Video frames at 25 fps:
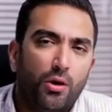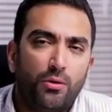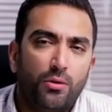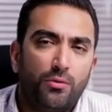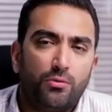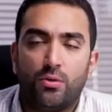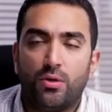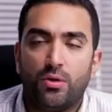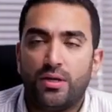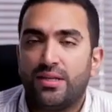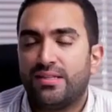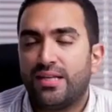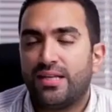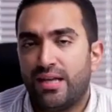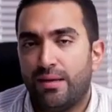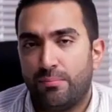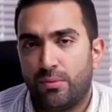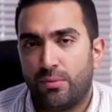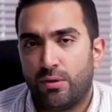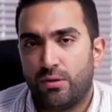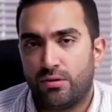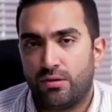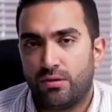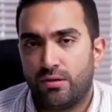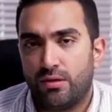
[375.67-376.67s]
For
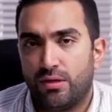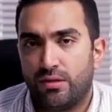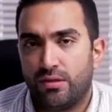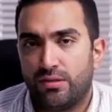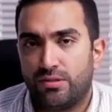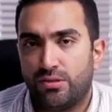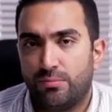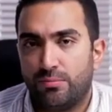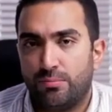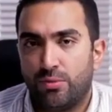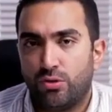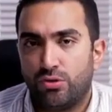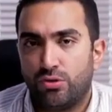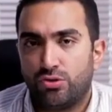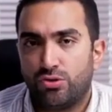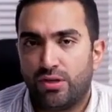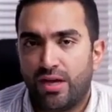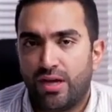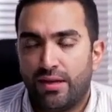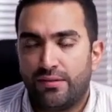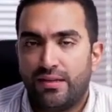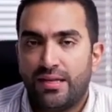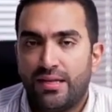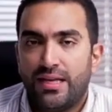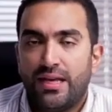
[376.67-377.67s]
example, suppose you
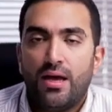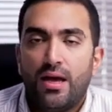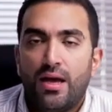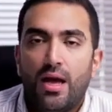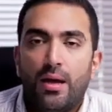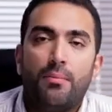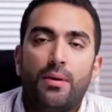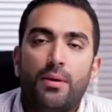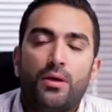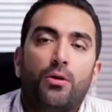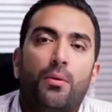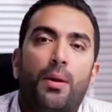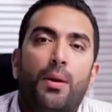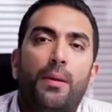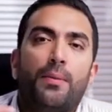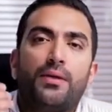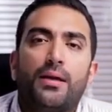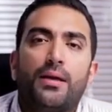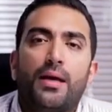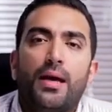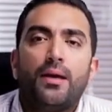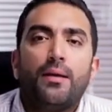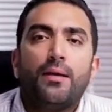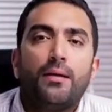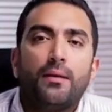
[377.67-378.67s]
have an e-commerce
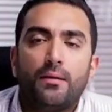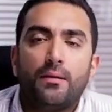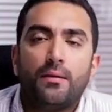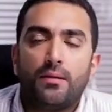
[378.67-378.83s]
website,